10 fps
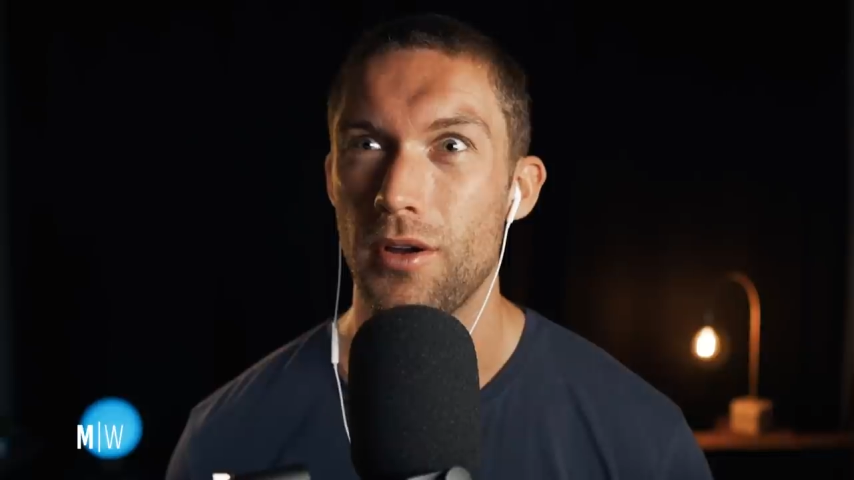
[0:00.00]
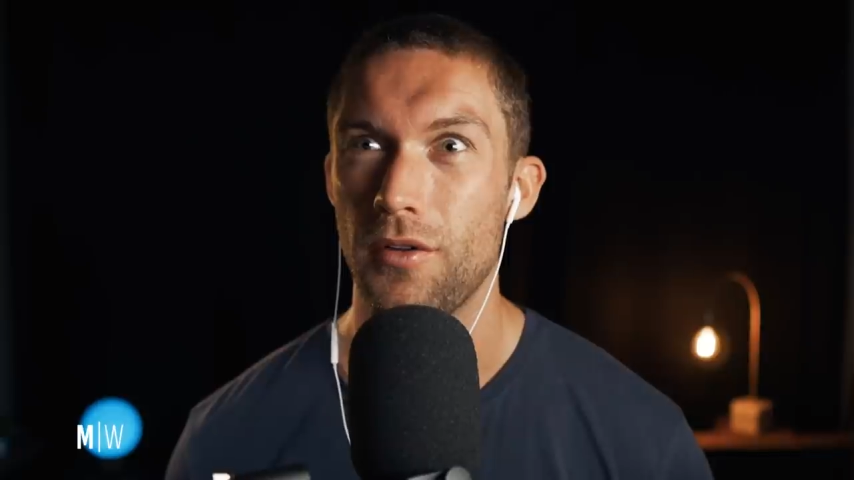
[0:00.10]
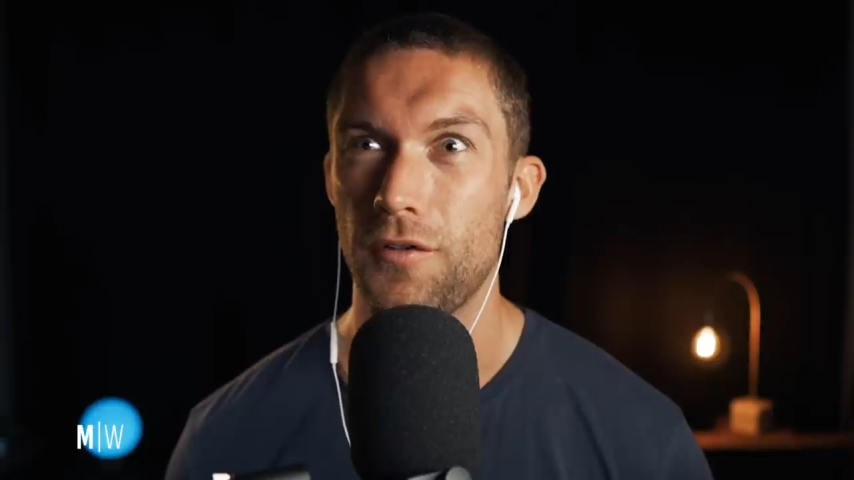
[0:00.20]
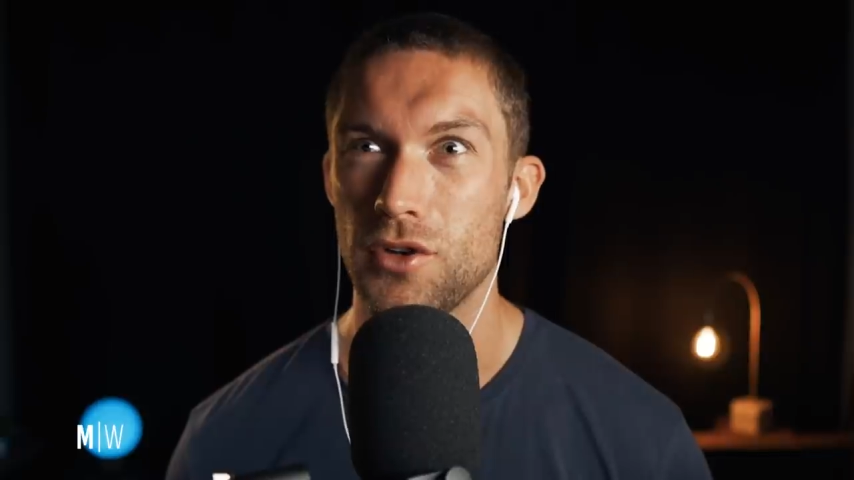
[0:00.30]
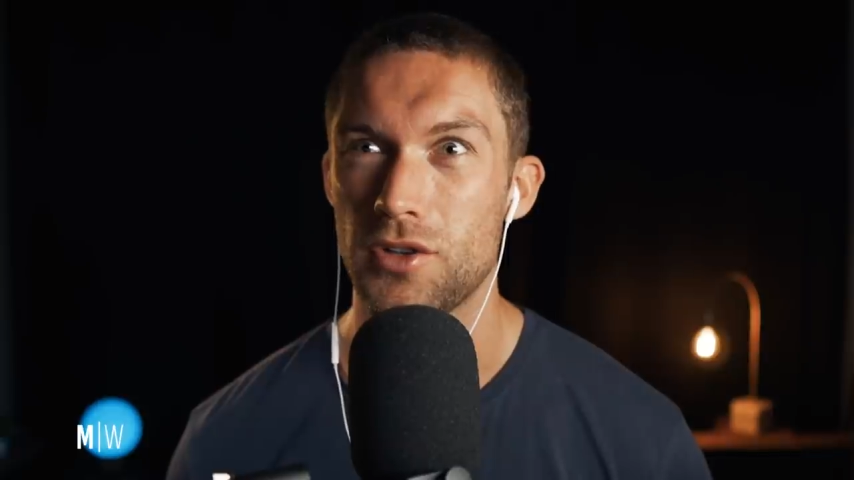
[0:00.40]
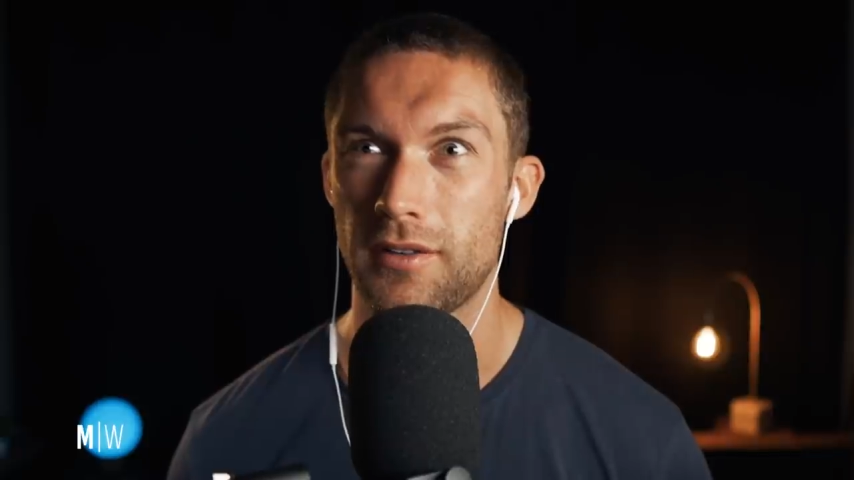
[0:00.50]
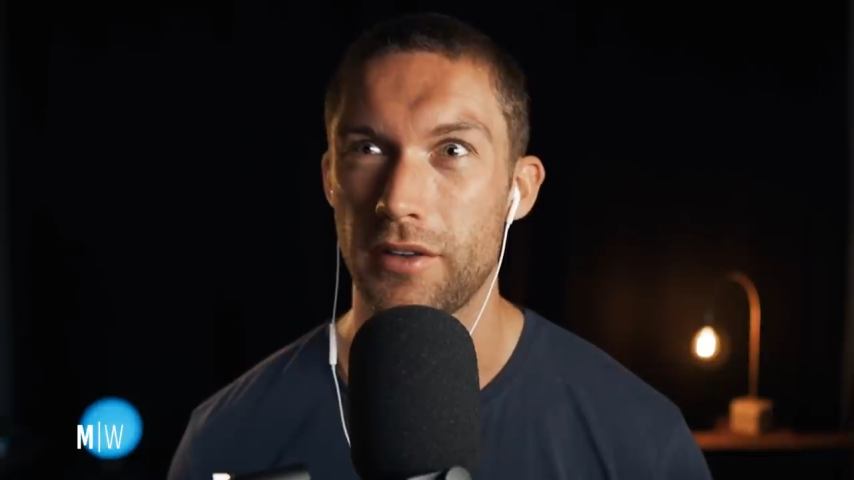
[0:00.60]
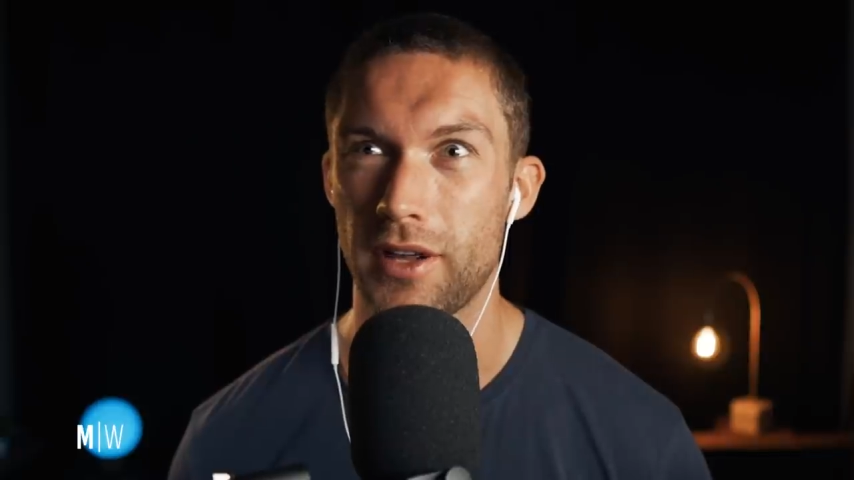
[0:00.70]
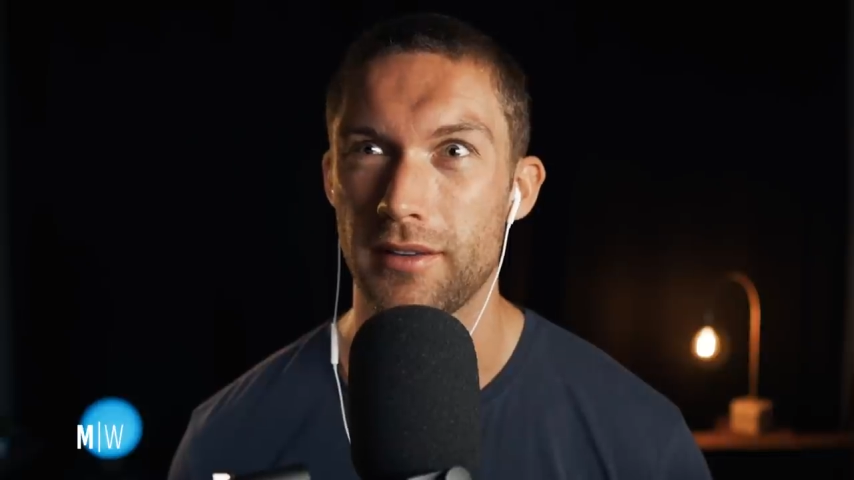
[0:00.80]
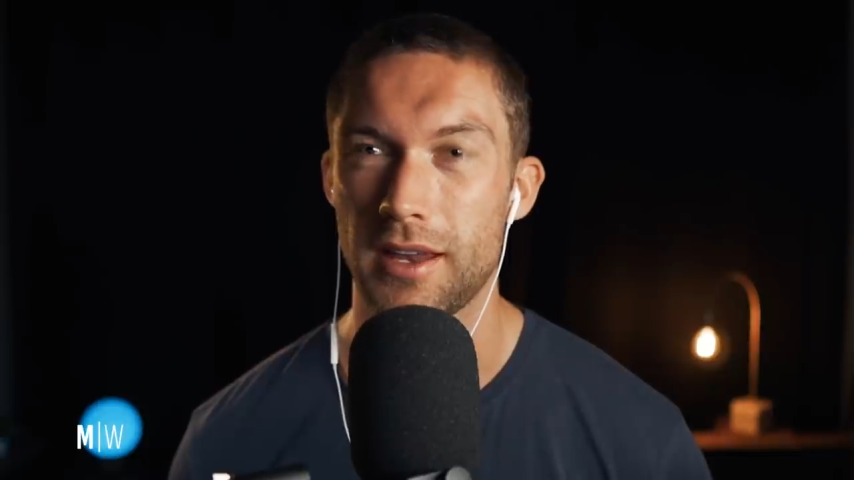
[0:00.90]
future
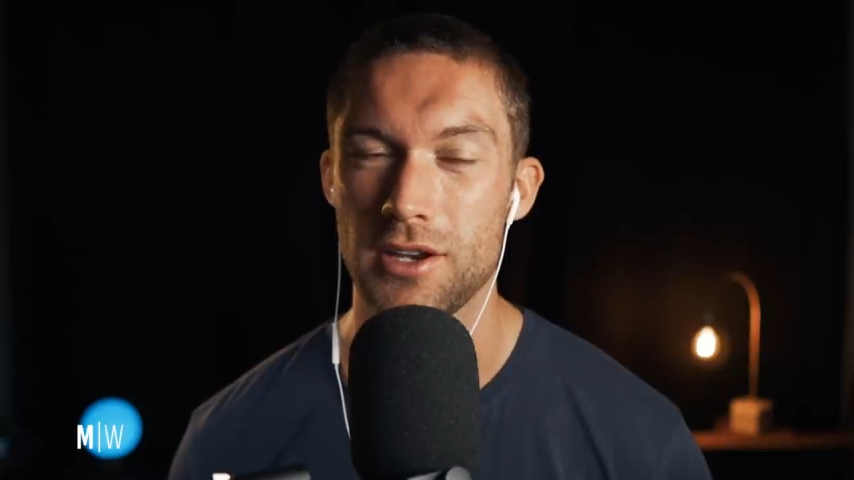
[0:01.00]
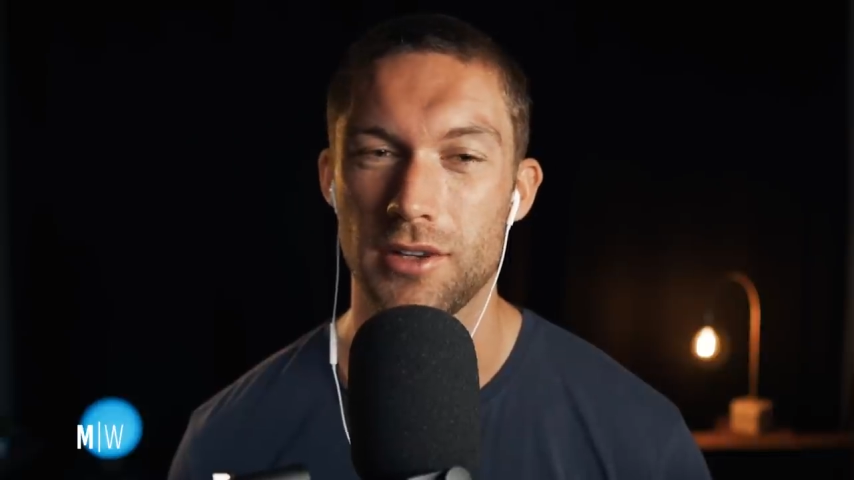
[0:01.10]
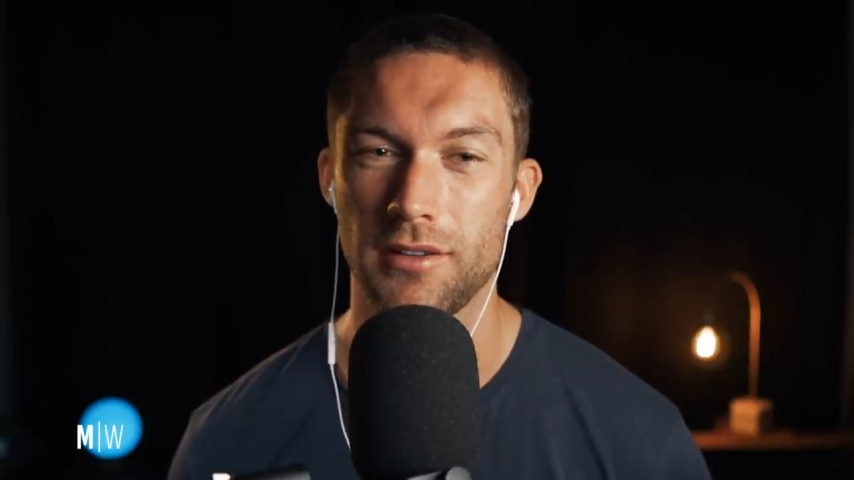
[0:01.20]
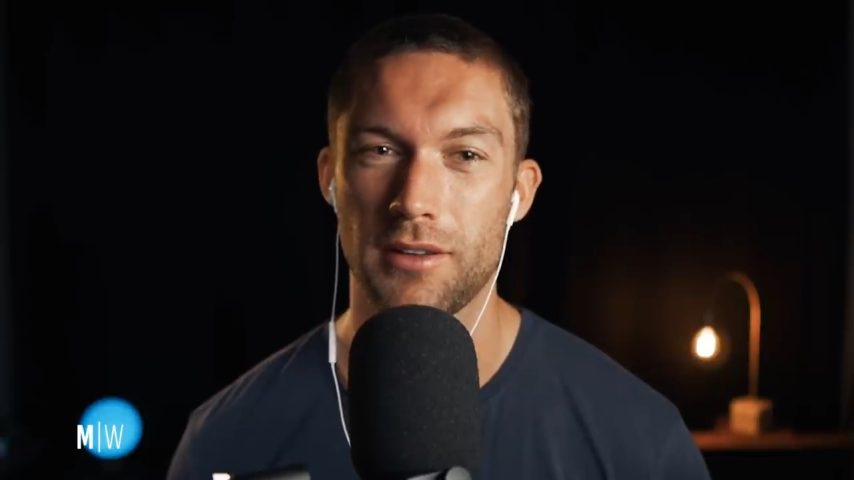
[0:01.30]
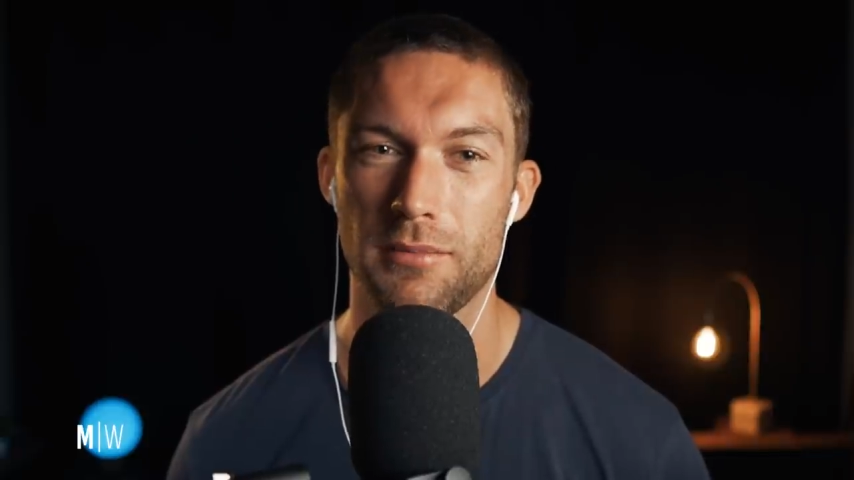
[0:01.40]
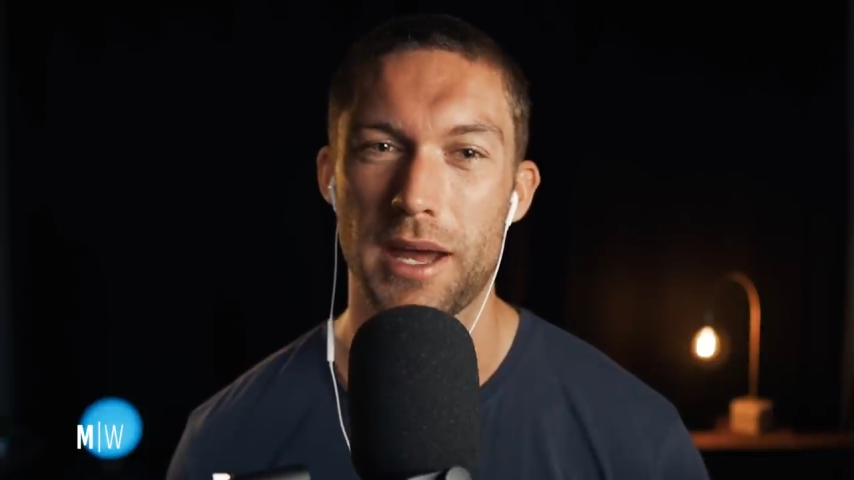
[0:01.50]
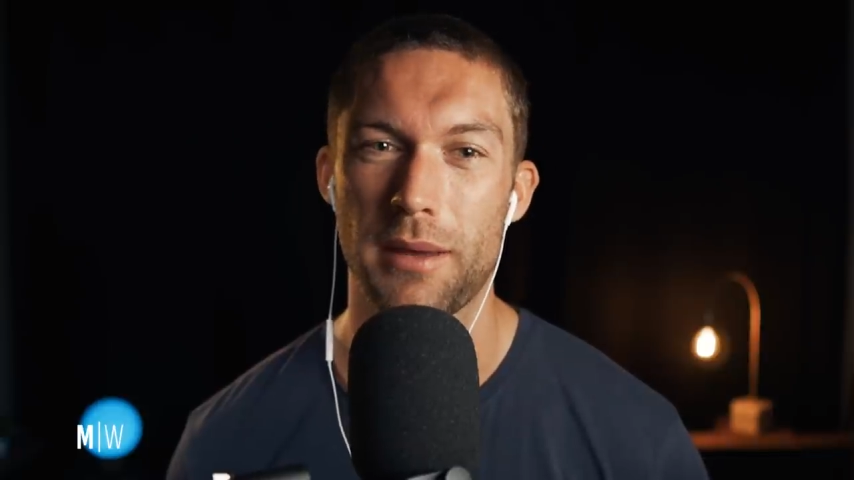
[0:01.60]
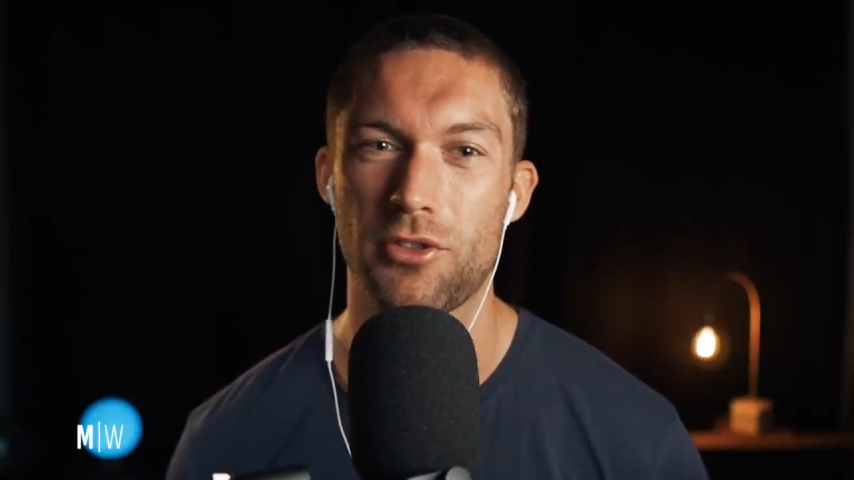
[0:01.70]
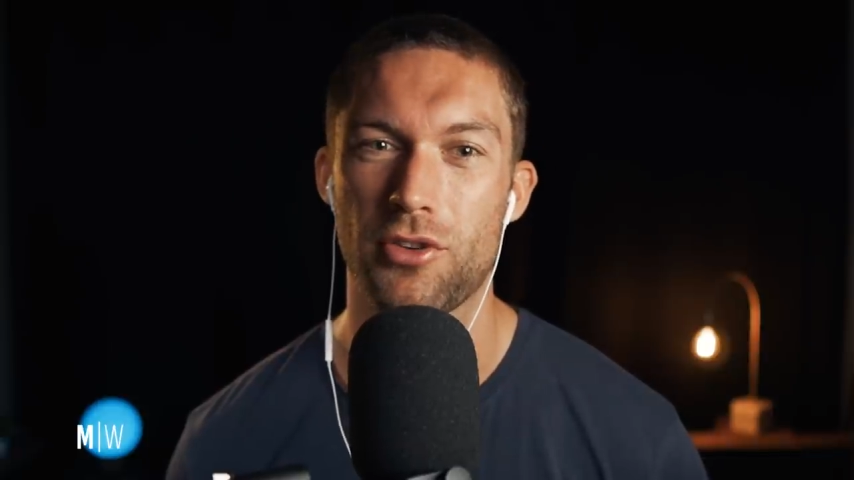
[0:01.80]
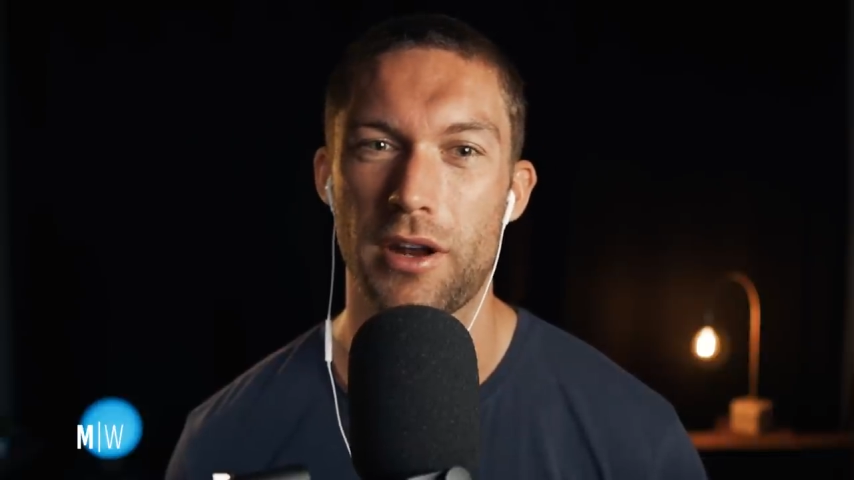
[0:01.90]
civilizations can
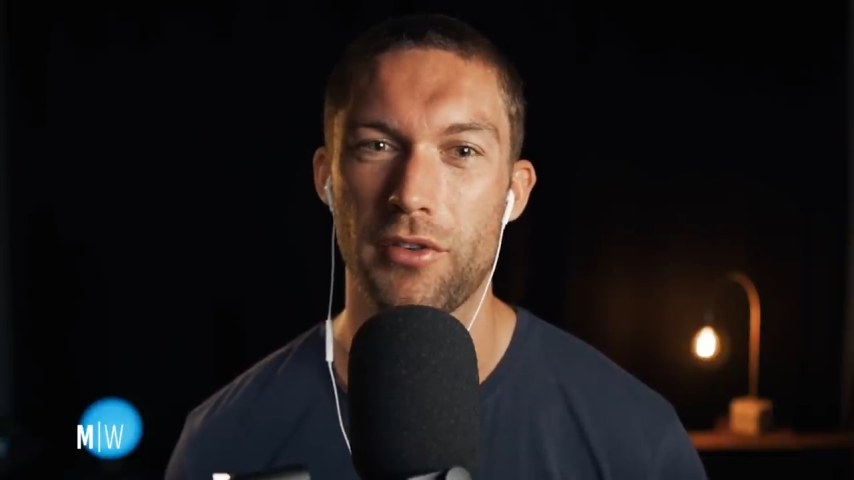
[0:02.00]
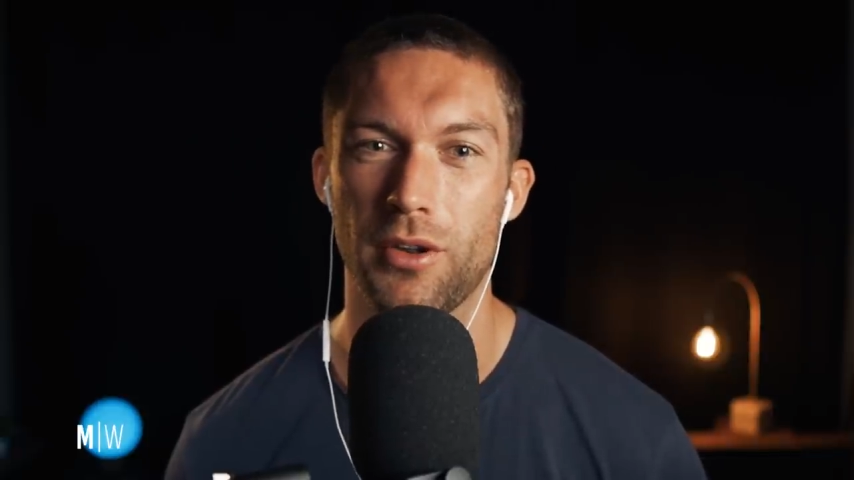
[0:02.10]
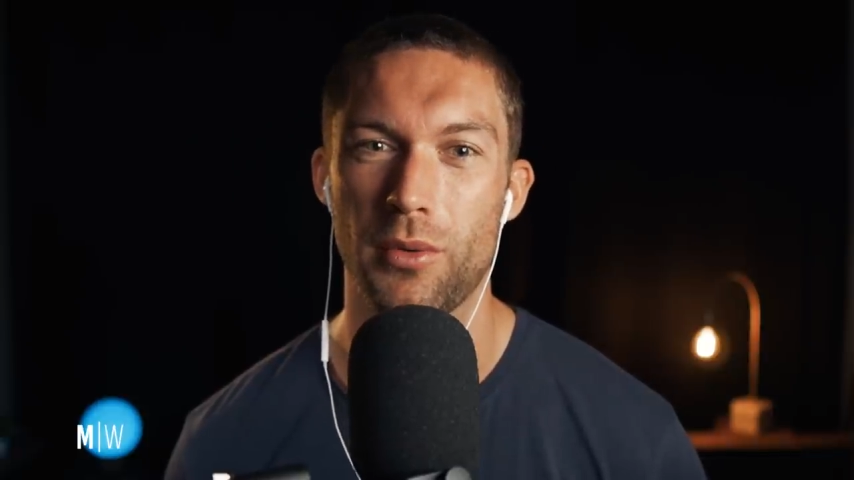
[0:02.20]
perhaps travel,